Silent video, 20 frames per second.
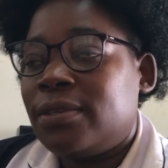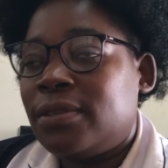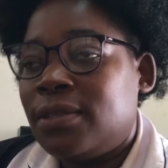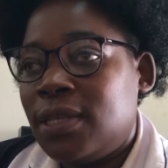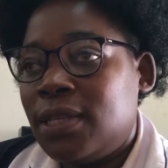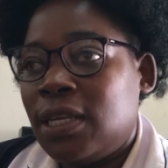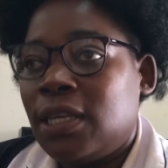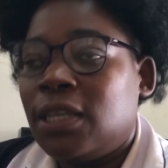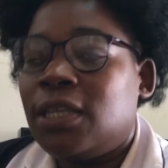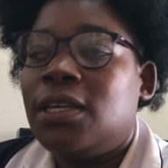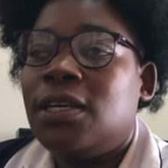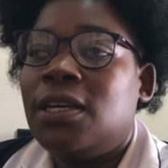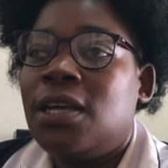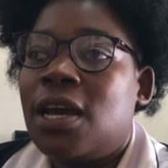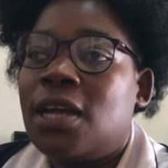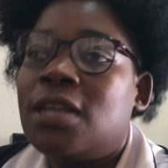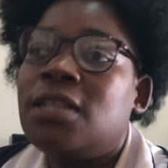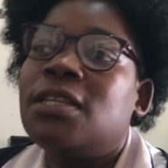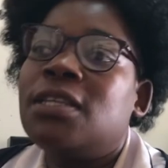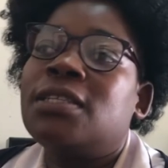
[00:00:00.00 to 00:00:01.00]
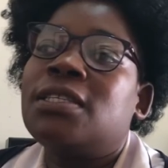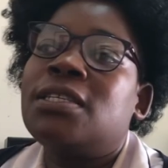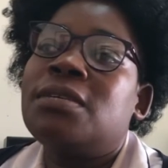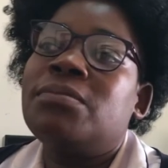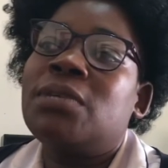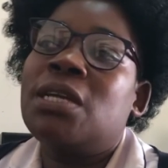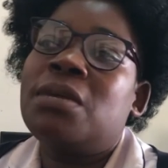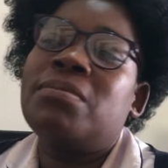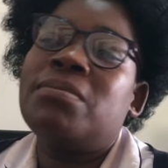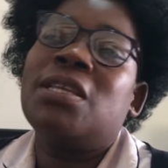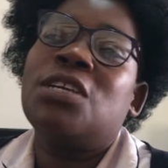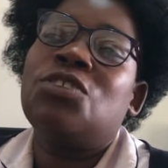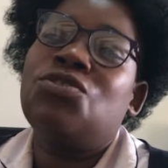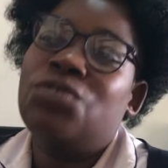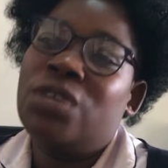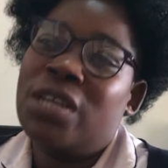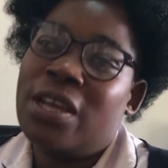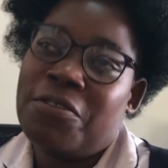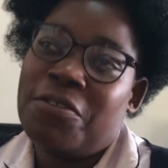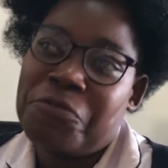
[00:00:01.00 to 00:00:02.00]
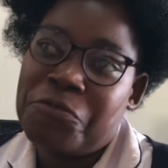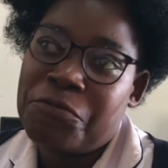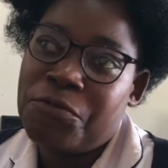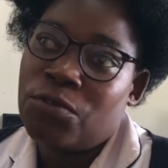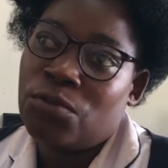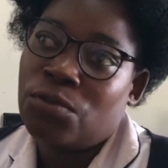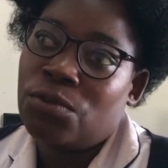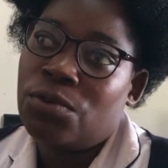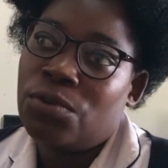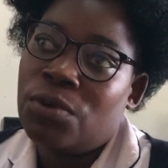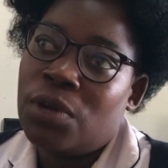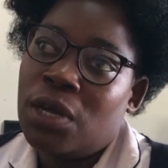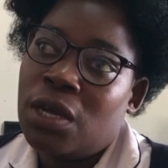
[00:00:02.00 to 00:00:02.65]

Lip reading: sick, at the same time they don't have food.